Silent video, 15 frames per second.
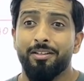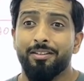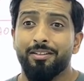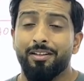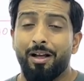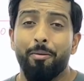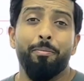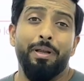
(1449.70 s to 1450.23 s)

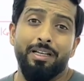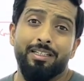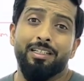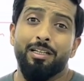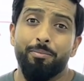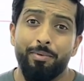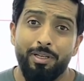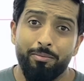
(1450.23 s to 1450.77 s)
are
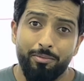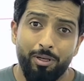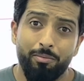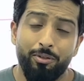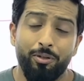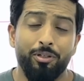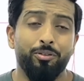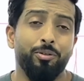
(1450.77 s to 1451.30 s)
basically
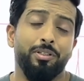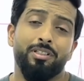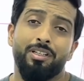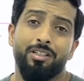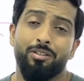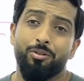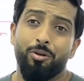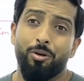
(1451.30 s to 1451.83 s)
BMW, and so he's
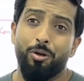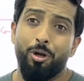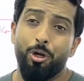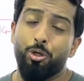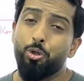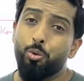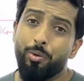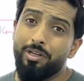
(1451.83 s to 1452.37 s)
like, a
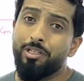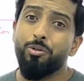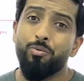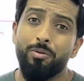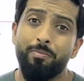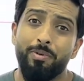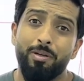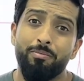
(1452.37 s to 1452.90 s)

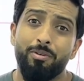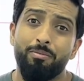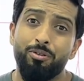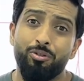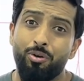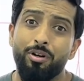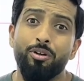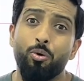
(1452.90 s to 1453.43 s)
21 BMW is
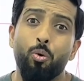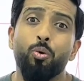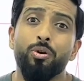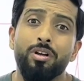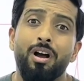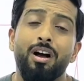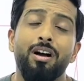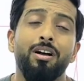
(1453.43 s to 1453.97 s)
not an old
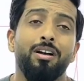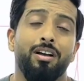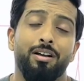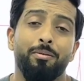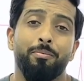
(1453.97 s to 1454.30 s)
car,